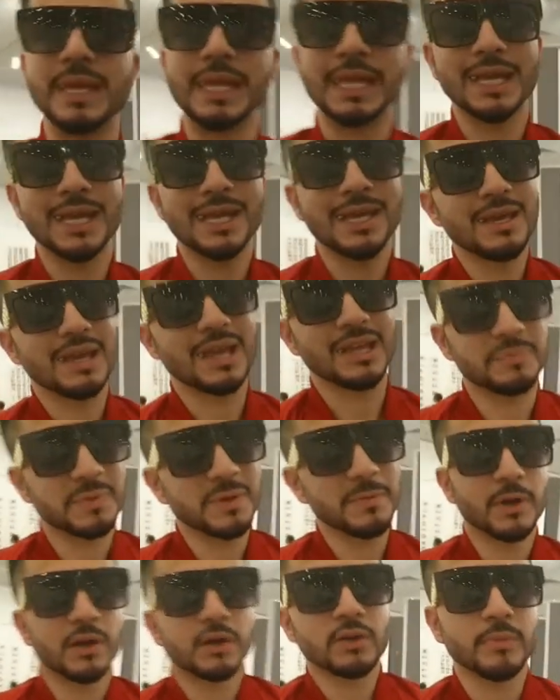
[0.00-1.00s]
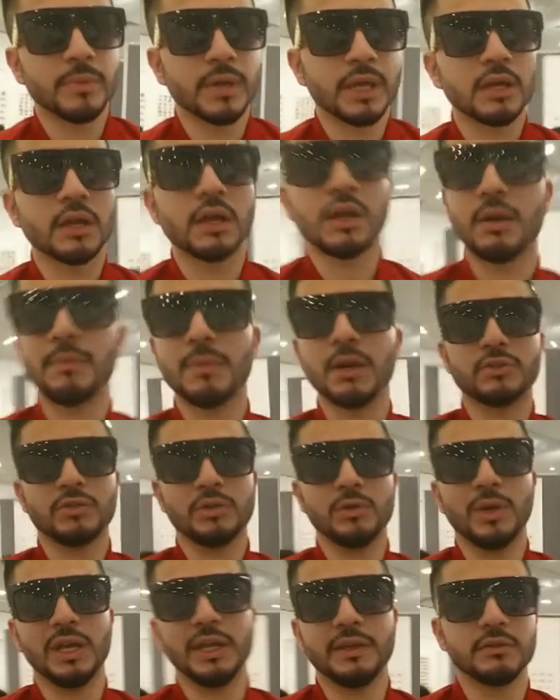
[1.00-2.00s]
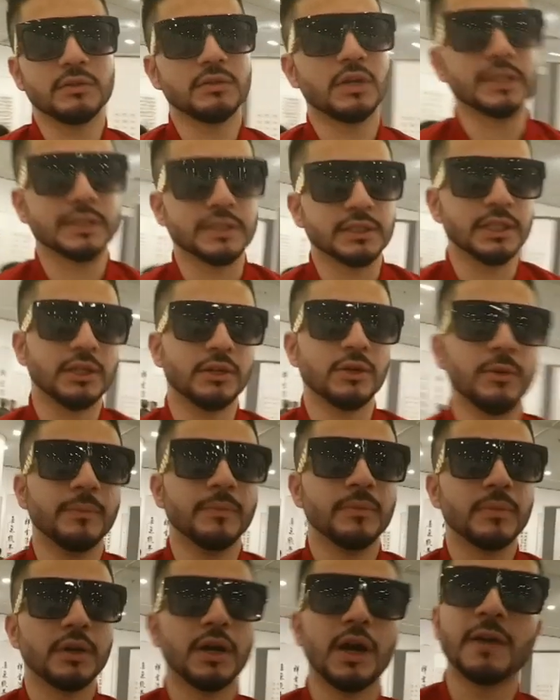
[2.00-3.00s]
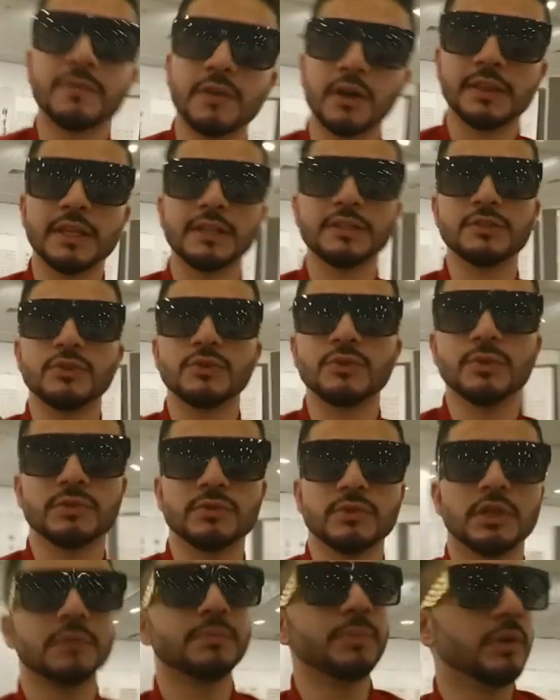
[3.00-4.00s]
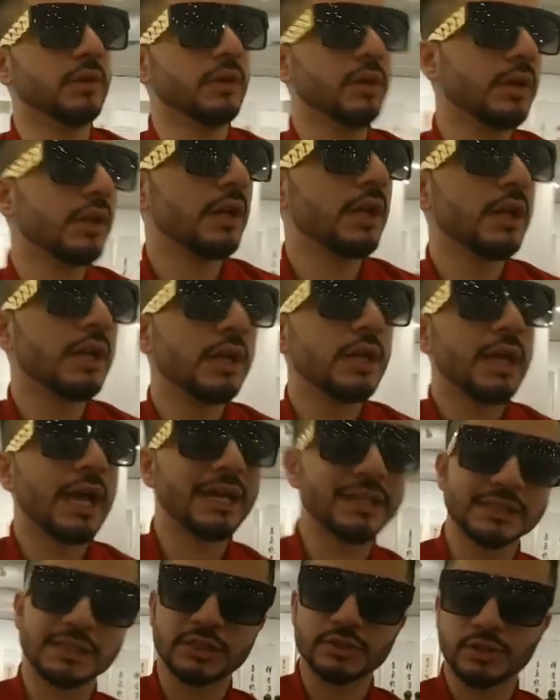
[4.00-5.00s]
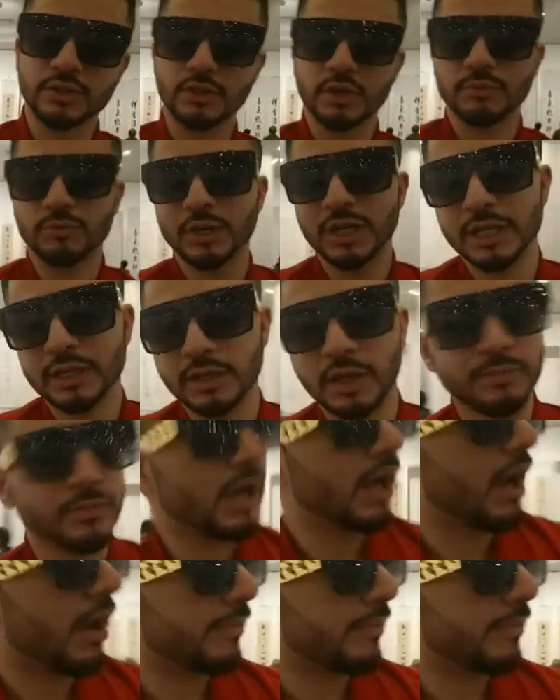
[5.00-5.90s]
me, if people are coming, I might as well wait until they come. I've got things to do as well, but as I said to you, I'm really, I'm not,